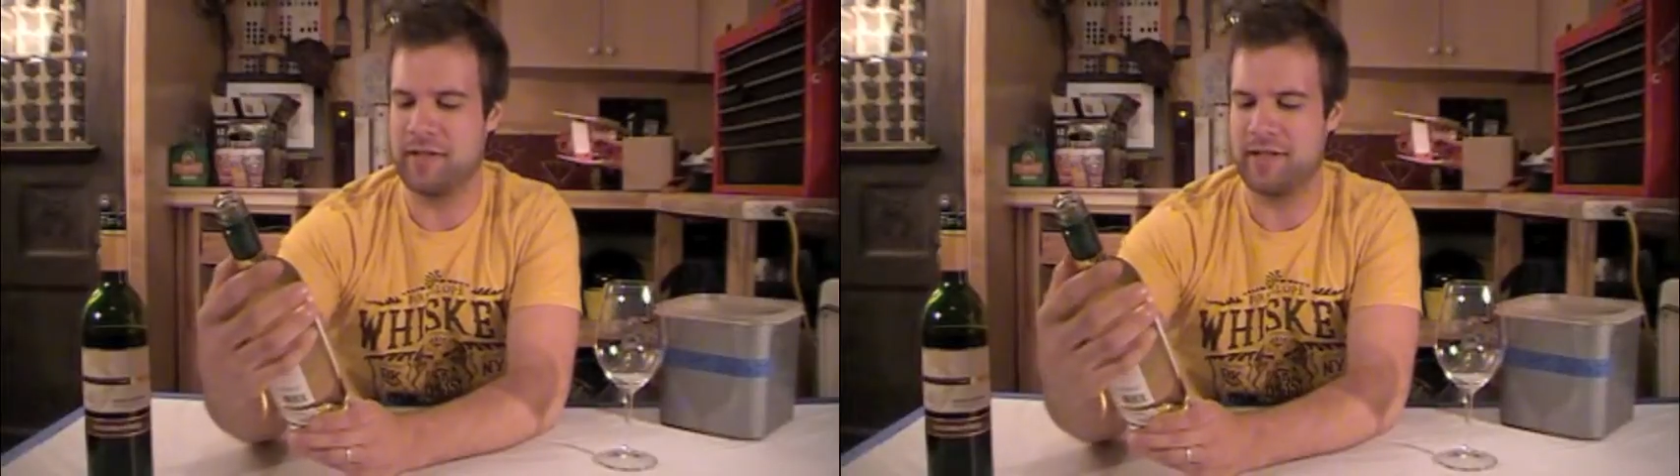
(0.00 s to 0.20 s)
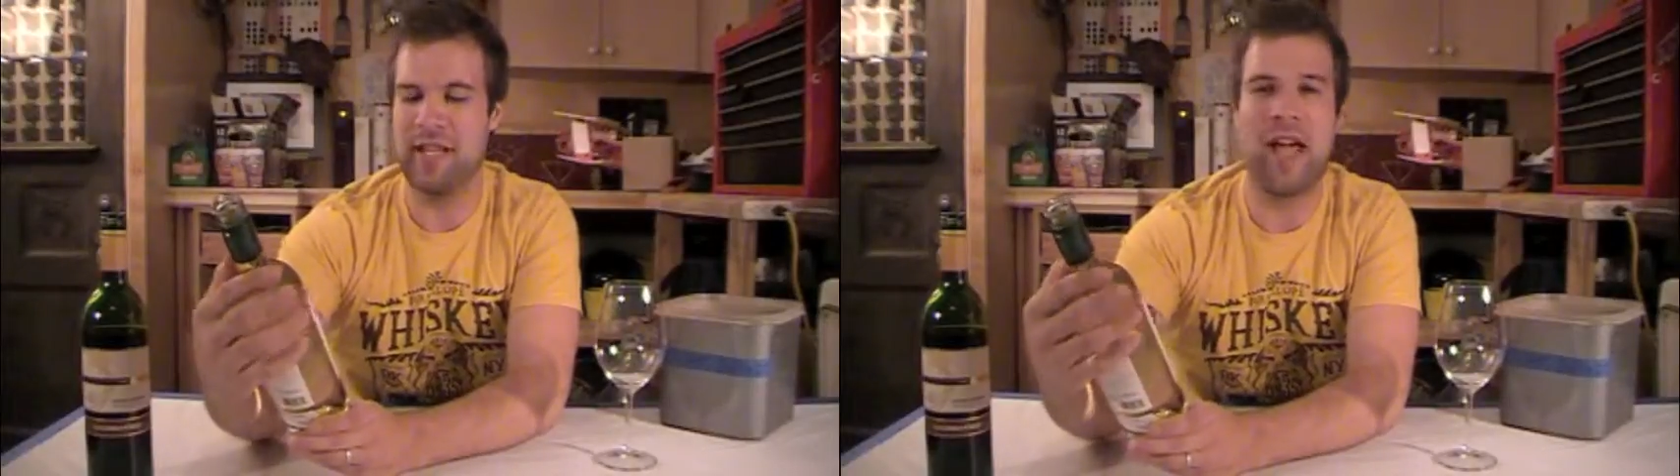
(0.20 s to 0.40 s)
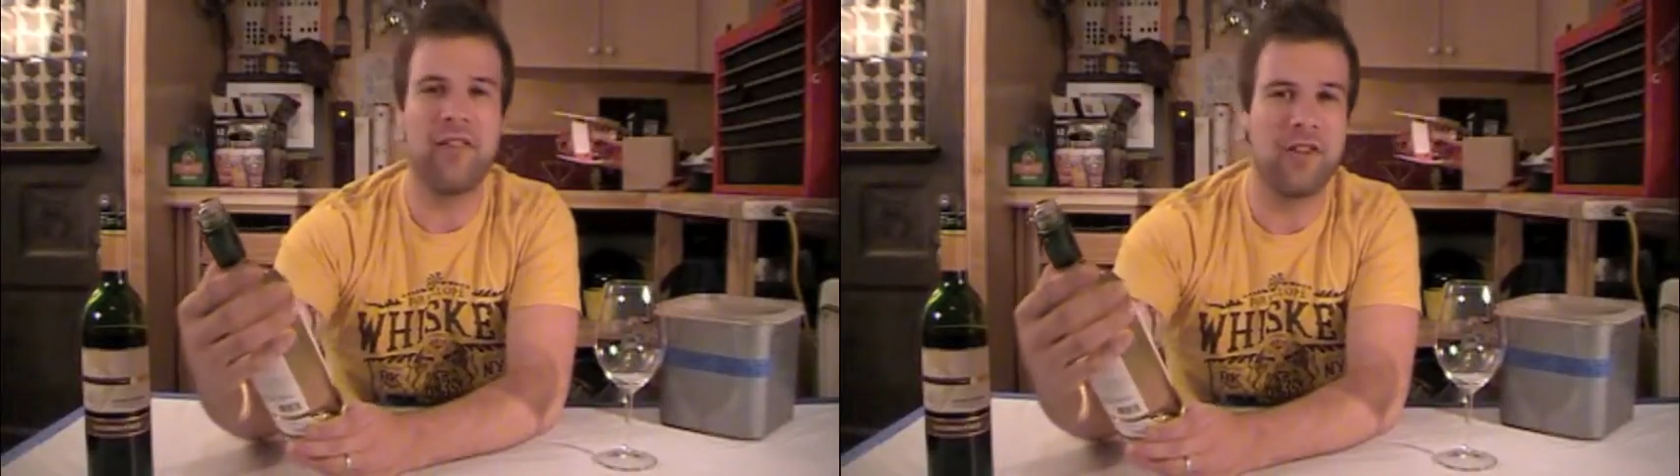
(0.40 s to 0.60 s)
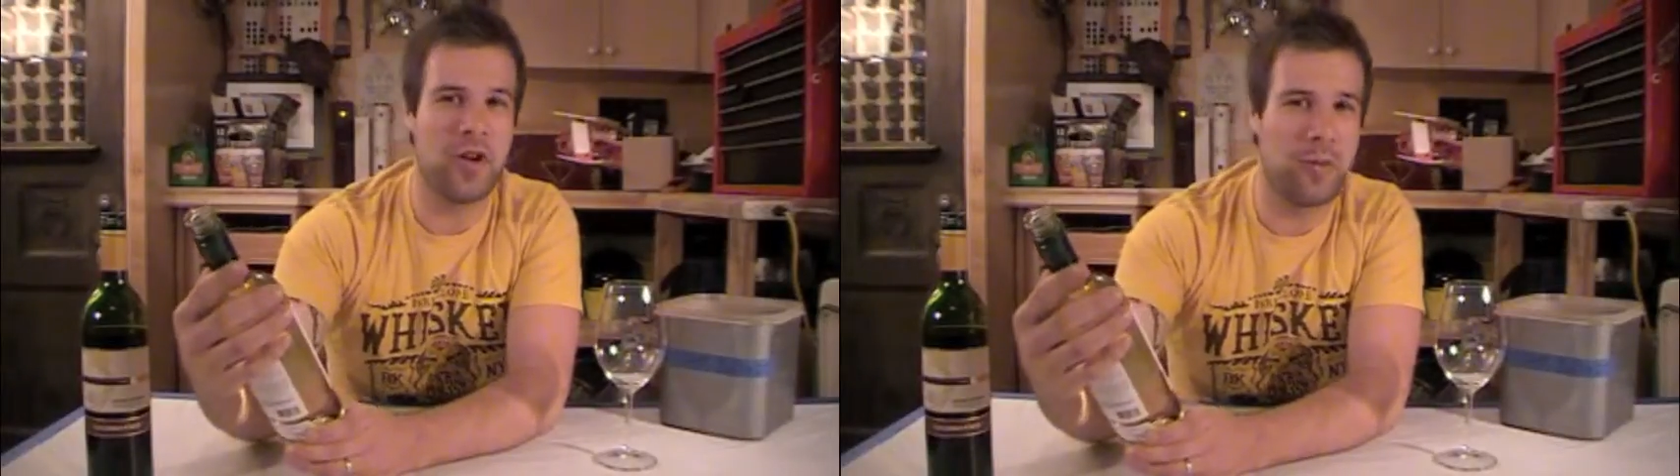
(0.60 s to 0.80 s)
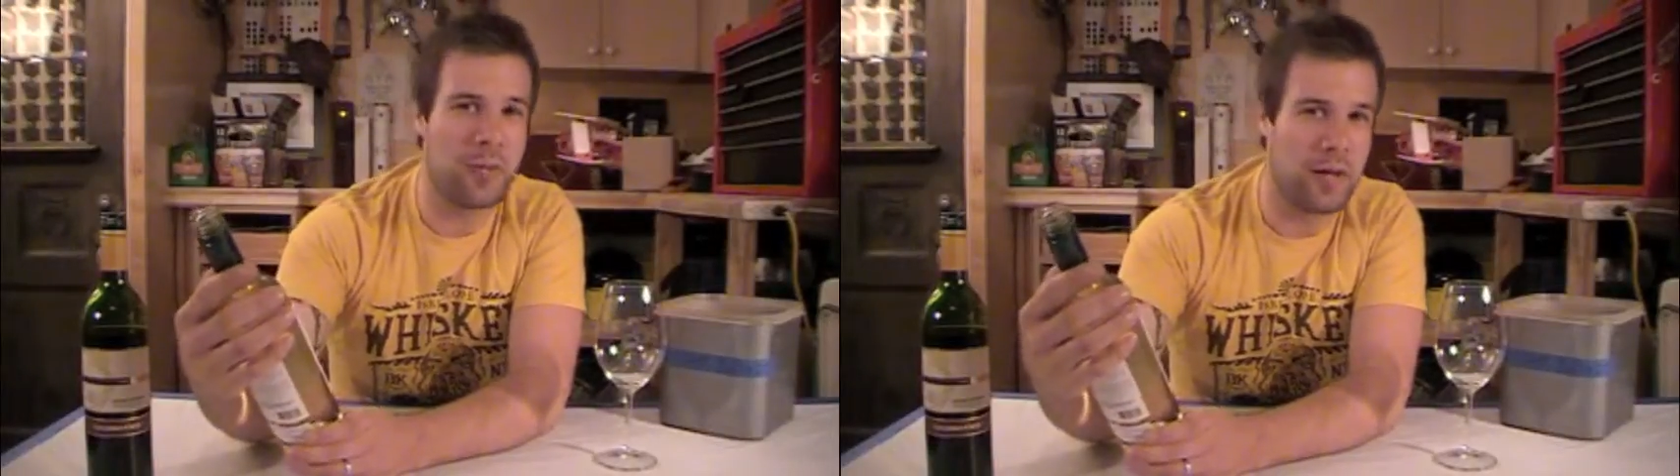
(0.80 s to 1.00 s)

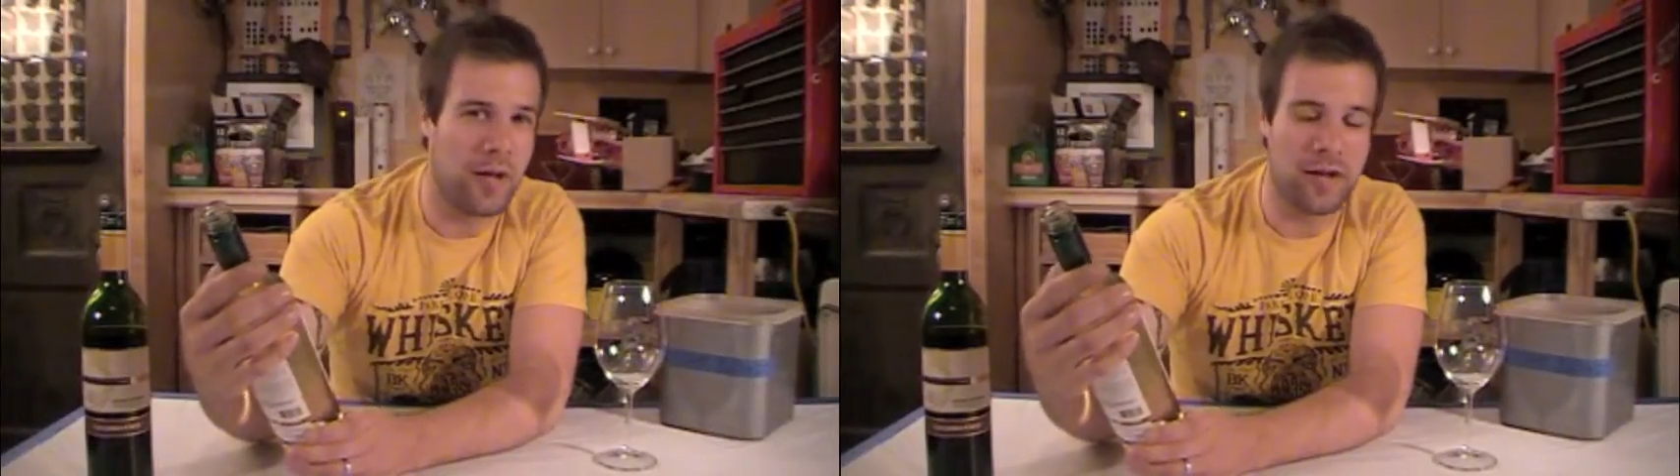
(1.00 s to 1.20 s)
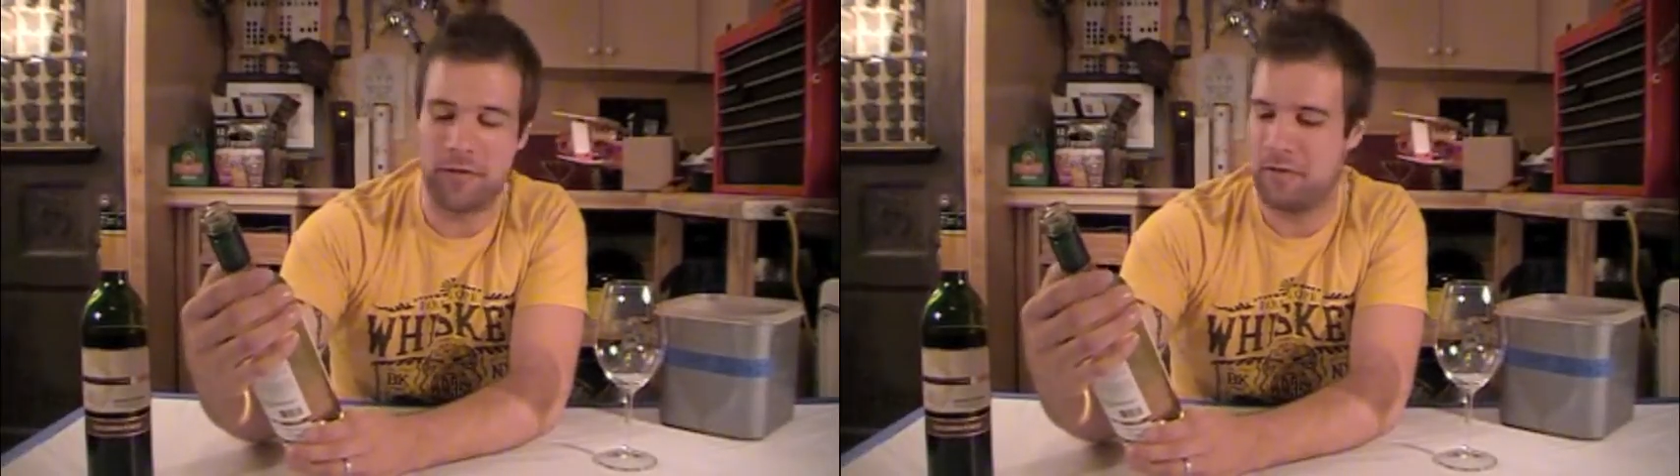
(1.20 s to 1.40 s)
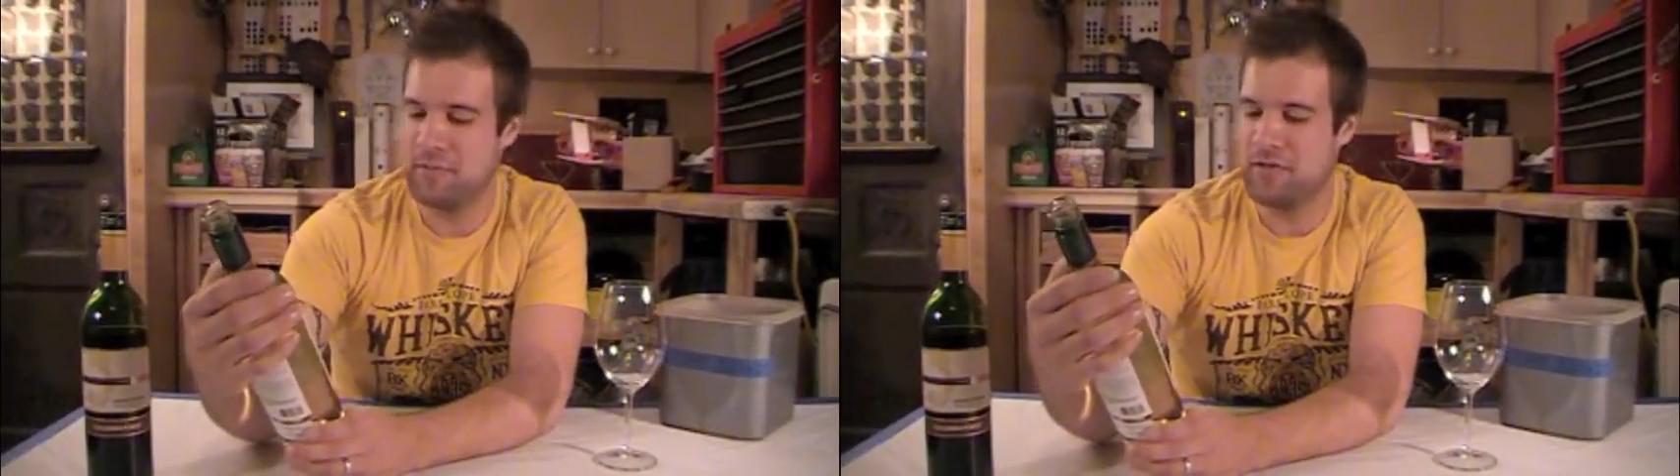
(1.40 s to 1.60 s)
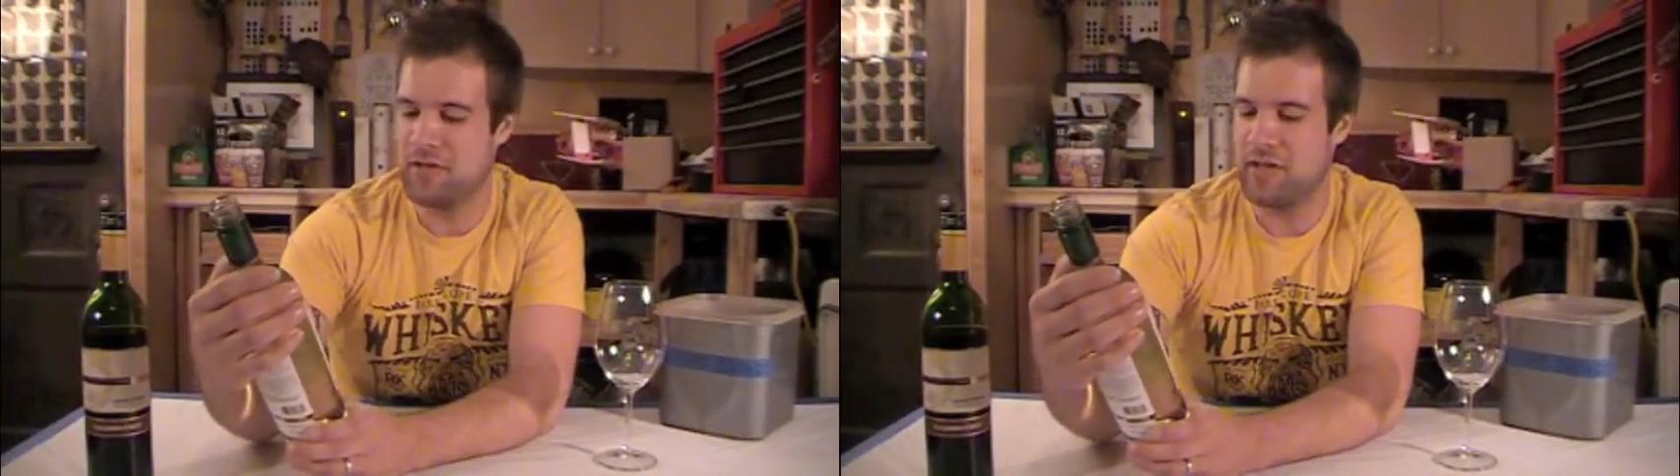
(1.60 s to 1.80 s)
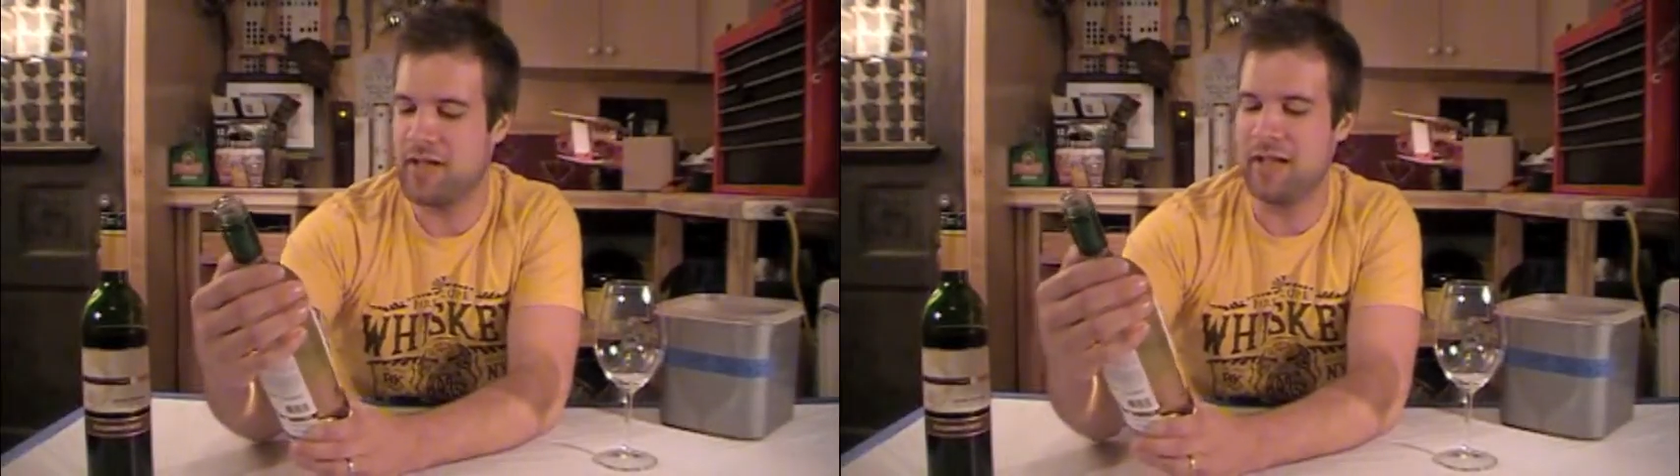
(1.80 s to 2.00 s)
Sauvignon Blanc from
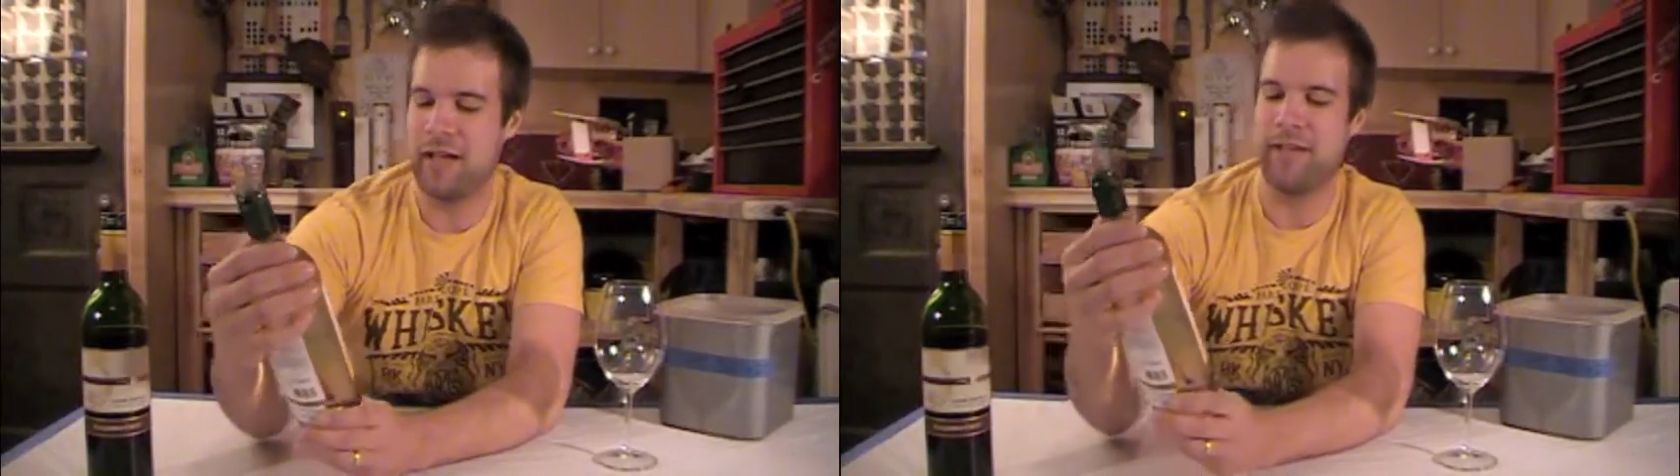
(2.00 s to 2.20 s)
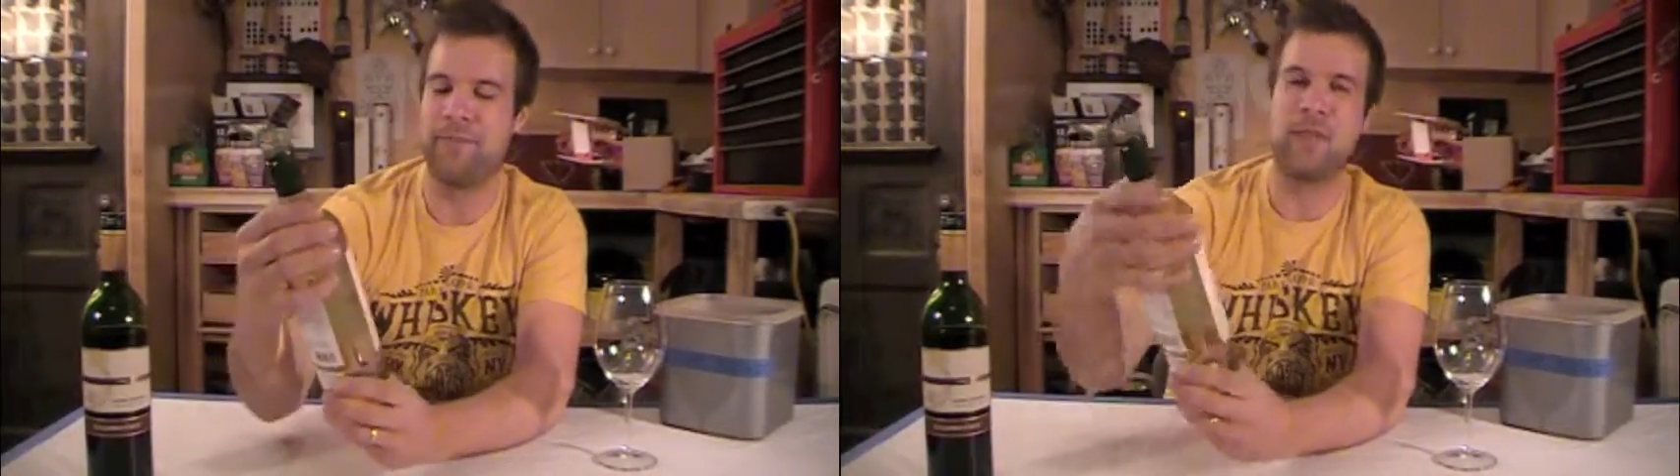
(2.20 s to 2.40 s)
Chile.